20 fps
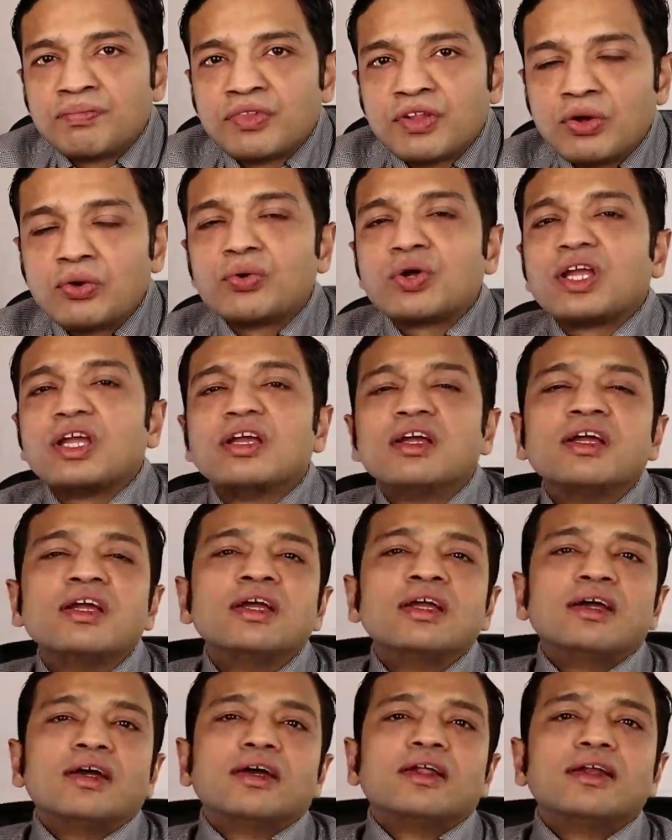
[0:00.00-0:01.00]
Okay,
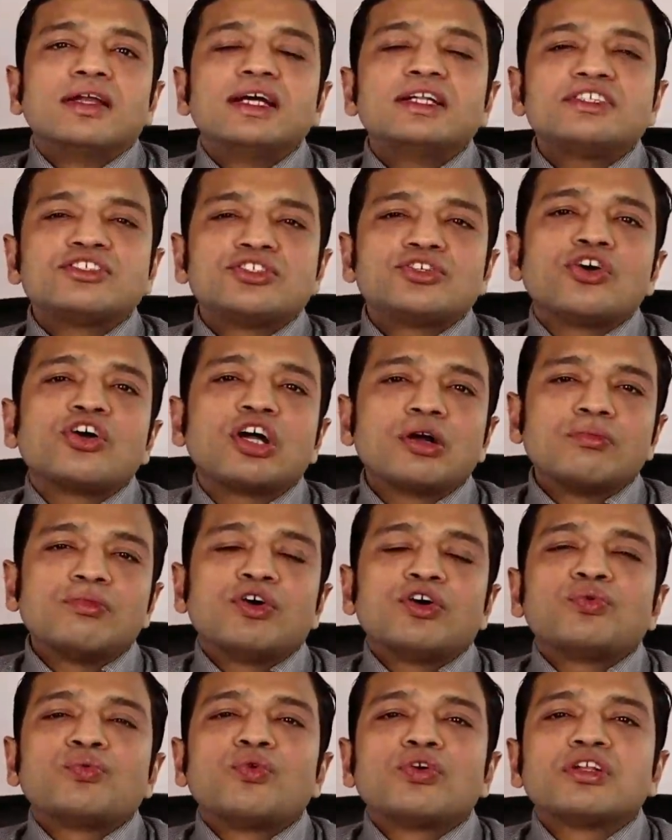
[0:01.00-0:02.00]
let's talk
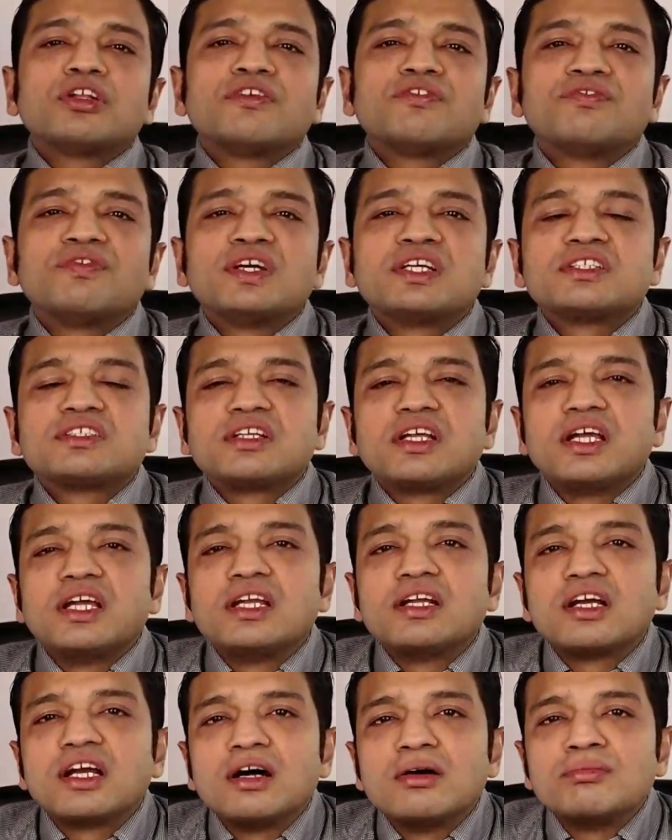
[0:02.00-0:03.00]
about what are the fixed
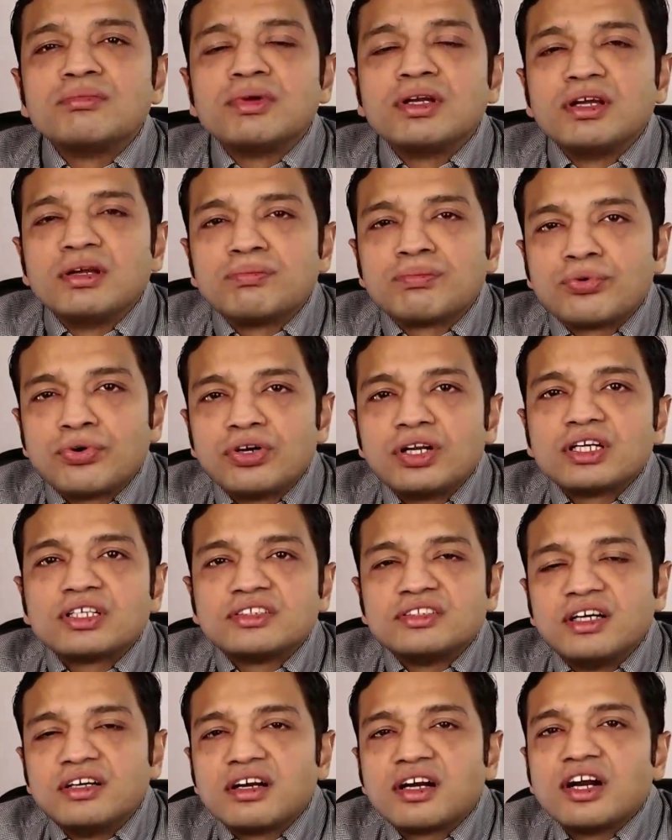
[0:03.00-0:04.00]
income products
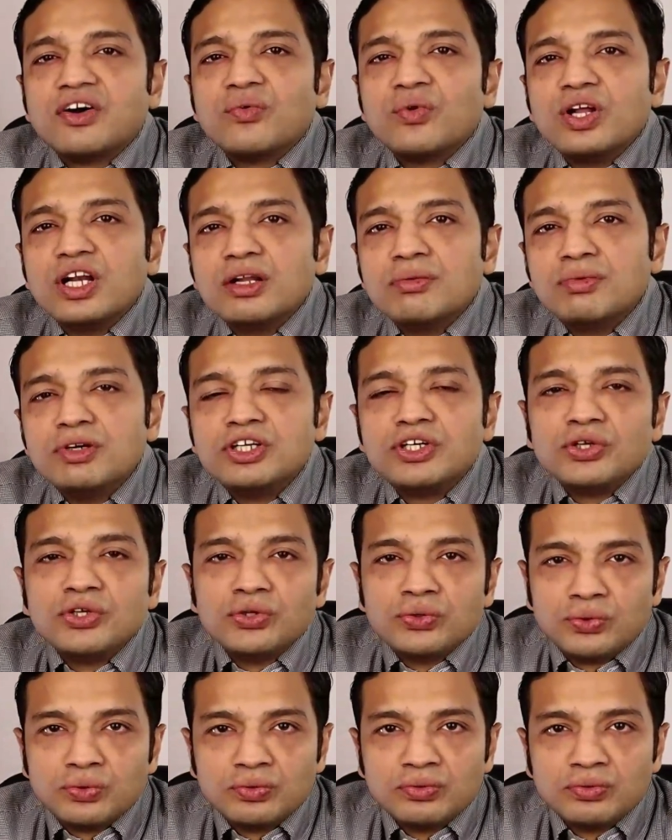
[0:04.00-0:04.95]
that are available to you.